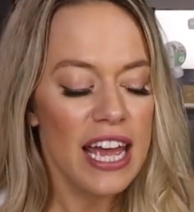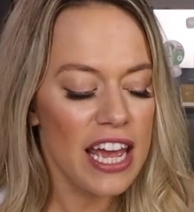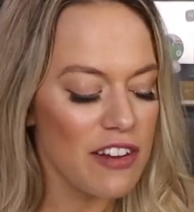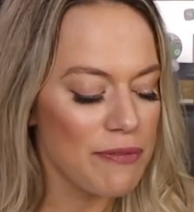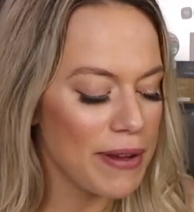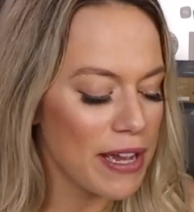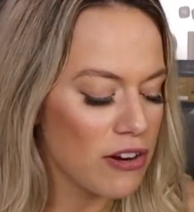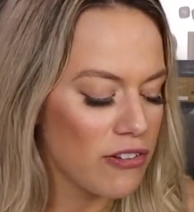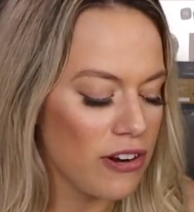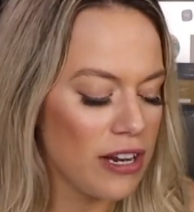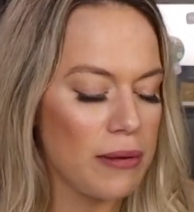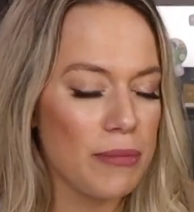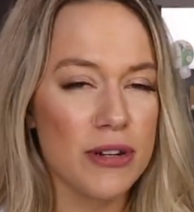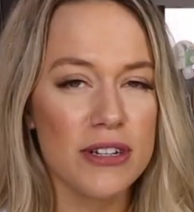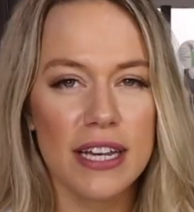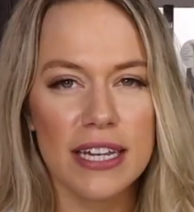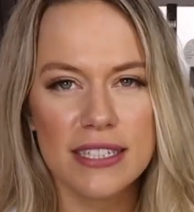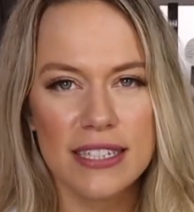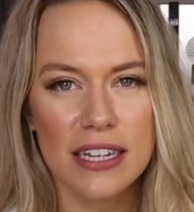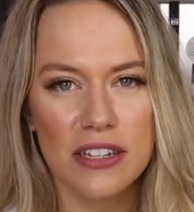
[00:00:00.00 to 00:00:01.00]
If my creamer
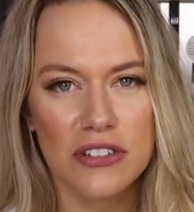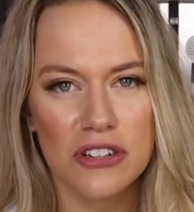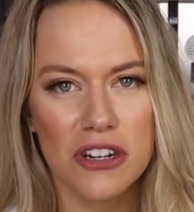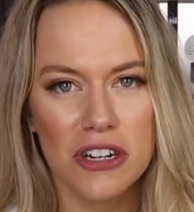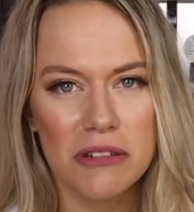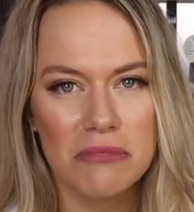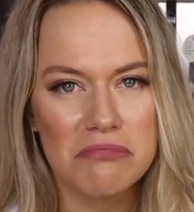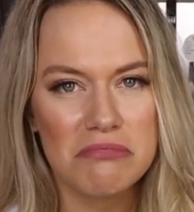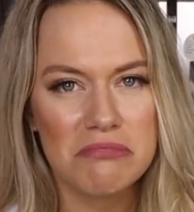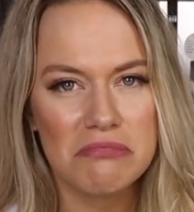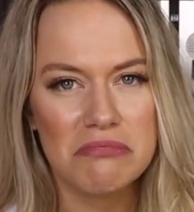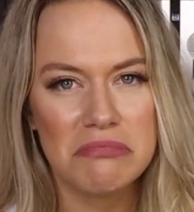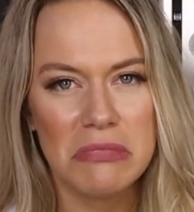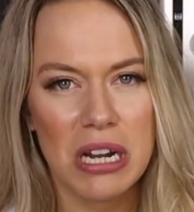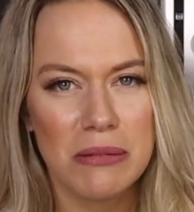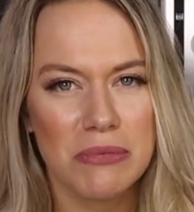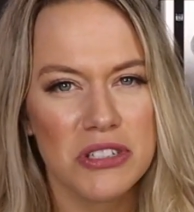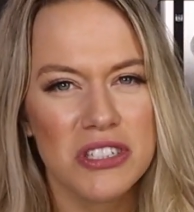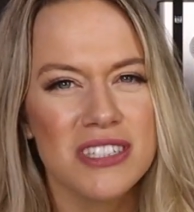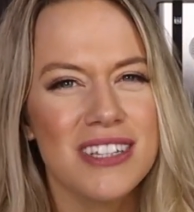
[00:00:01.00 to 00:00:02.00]
tastes like dirt,
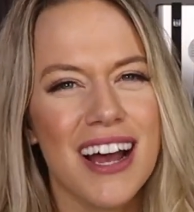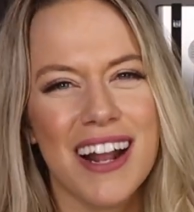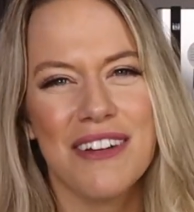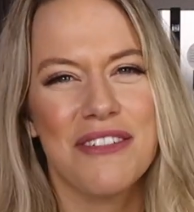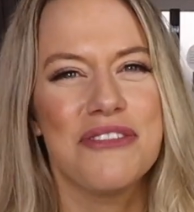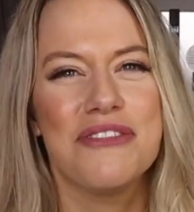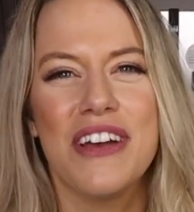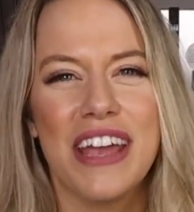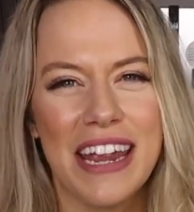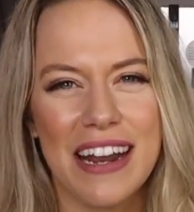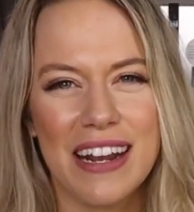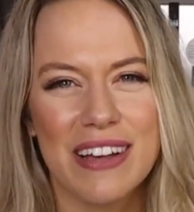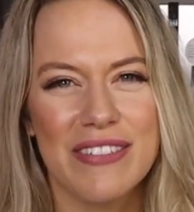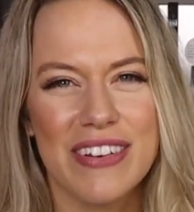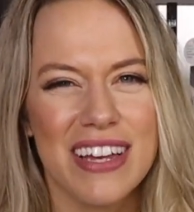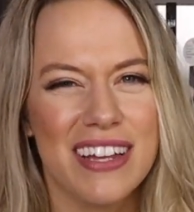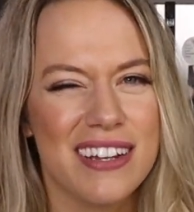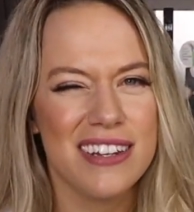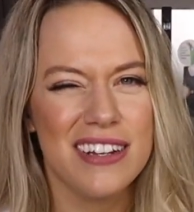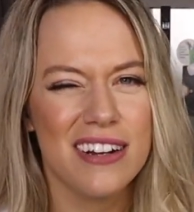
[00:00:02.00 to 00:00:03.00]
I'm just not a fan of
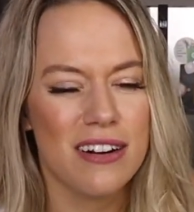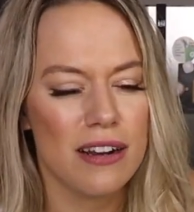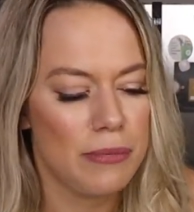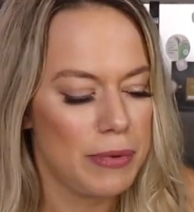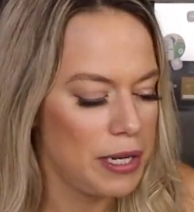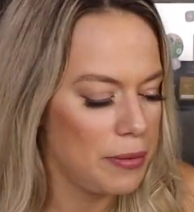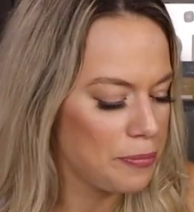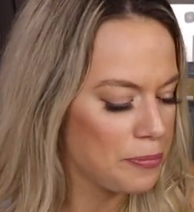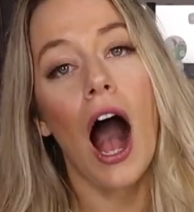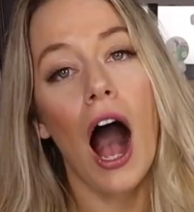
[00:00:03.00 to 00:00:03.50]
it, you know what I mean?